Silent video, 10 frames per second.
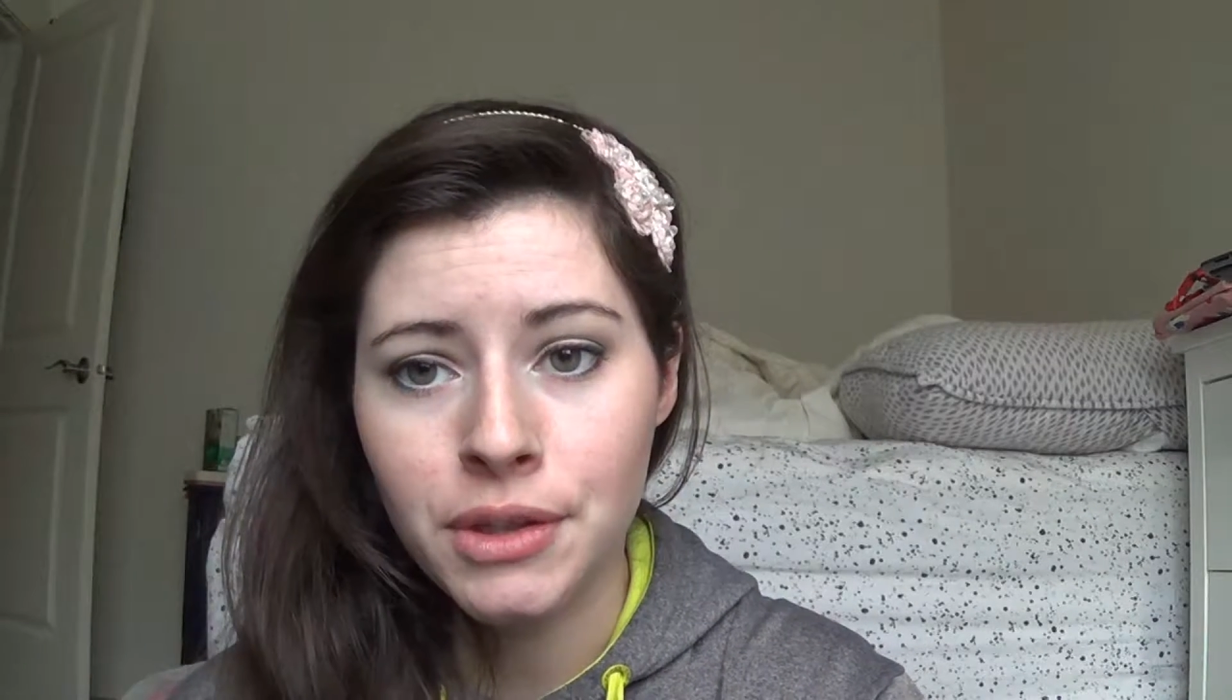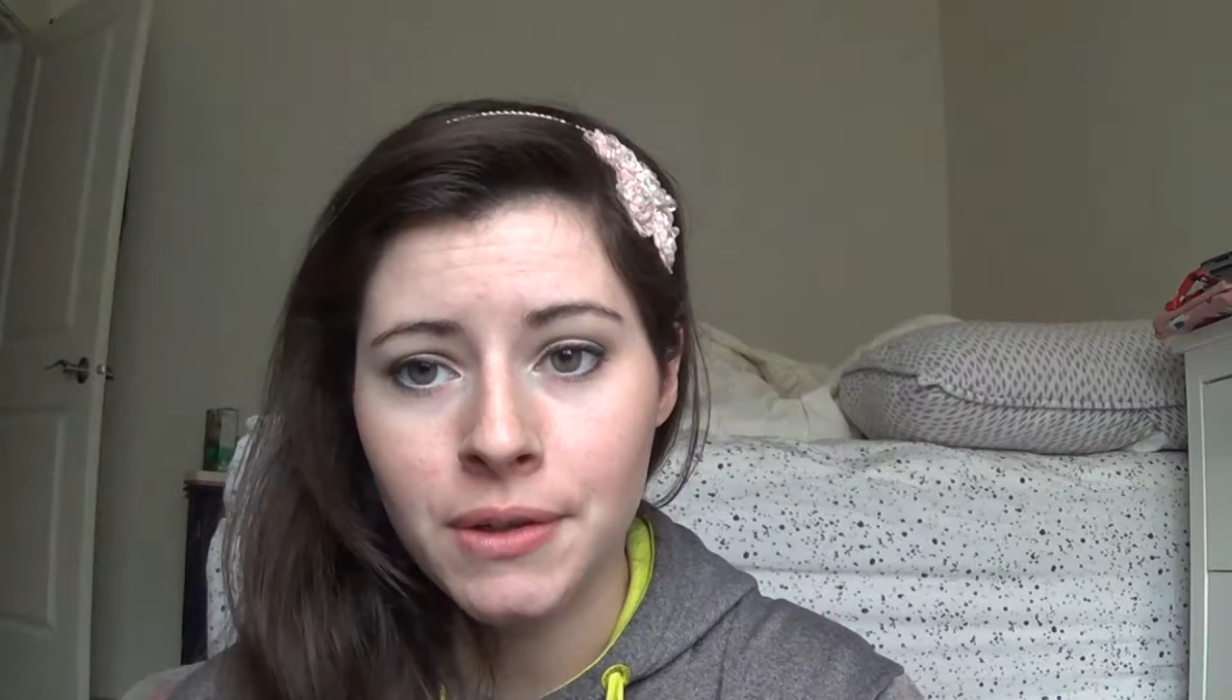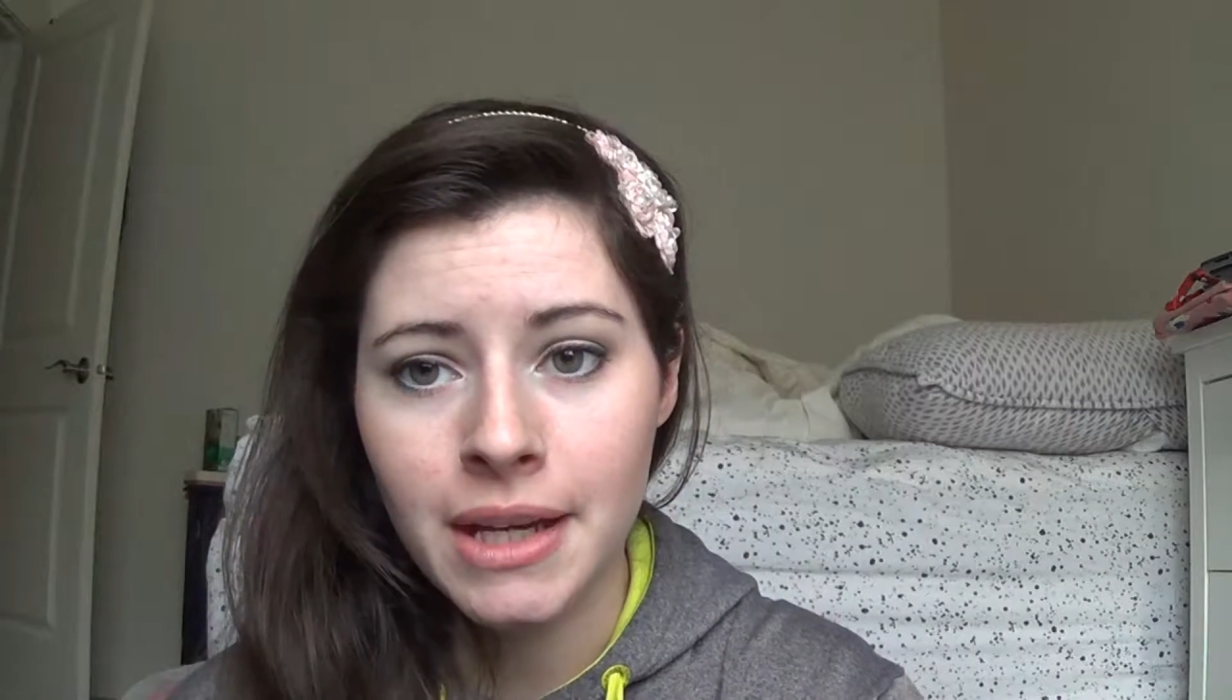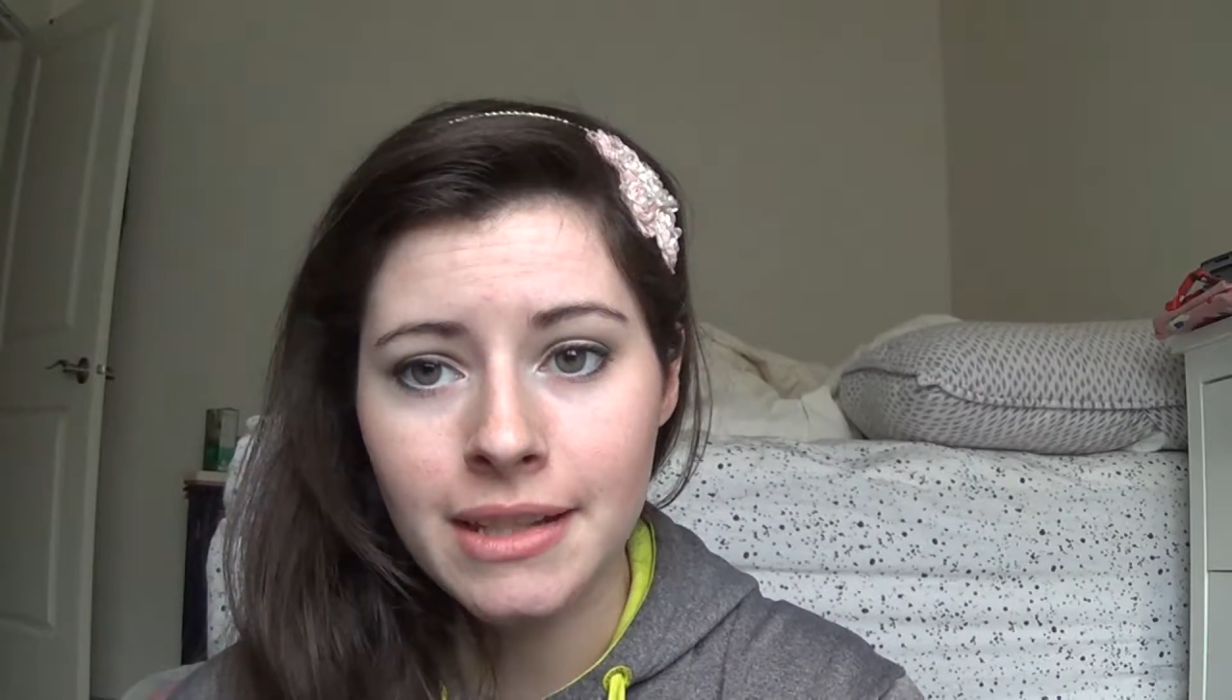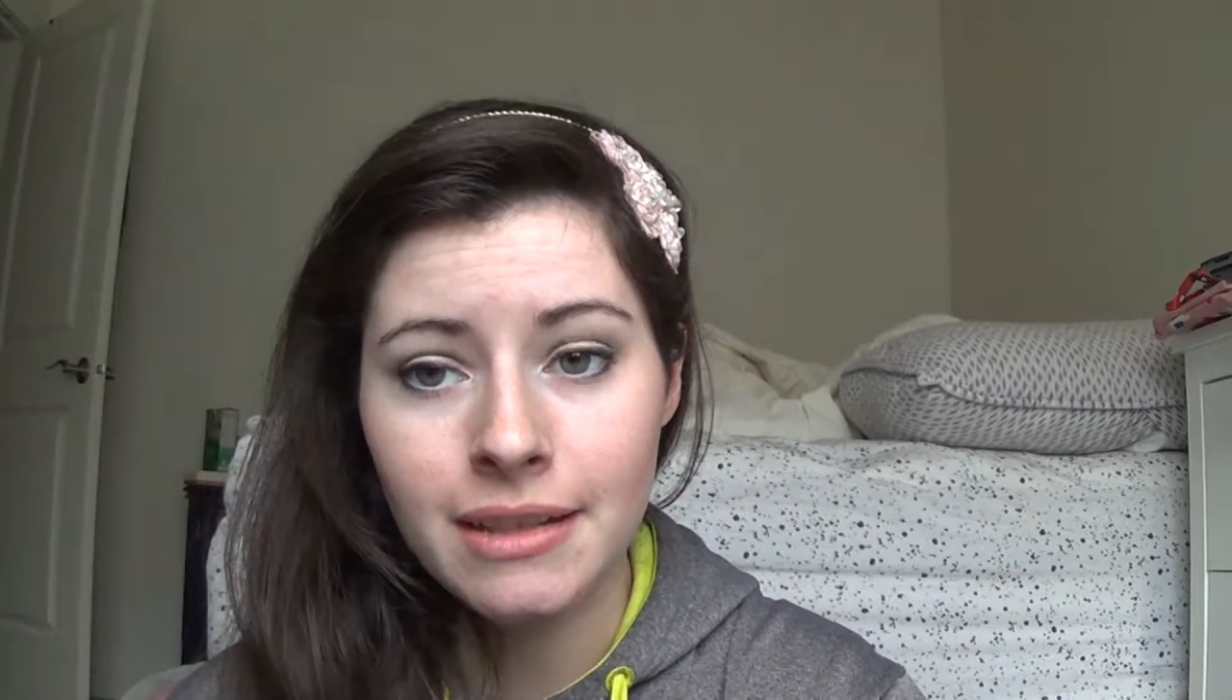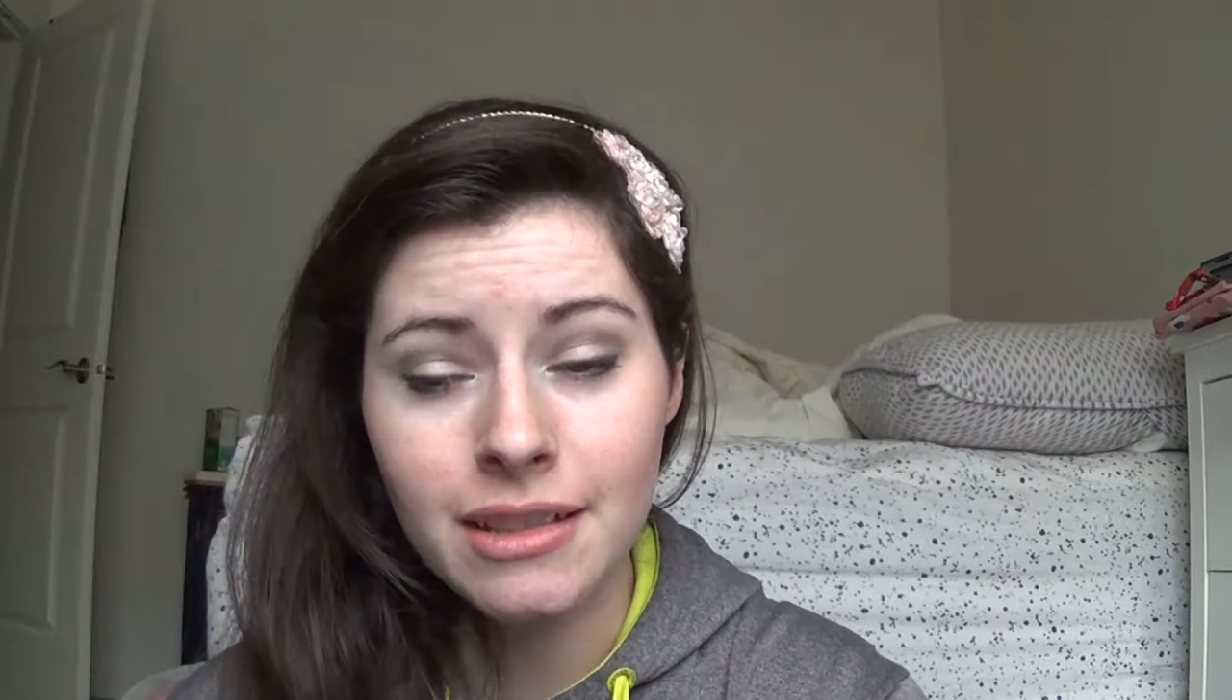to you guys.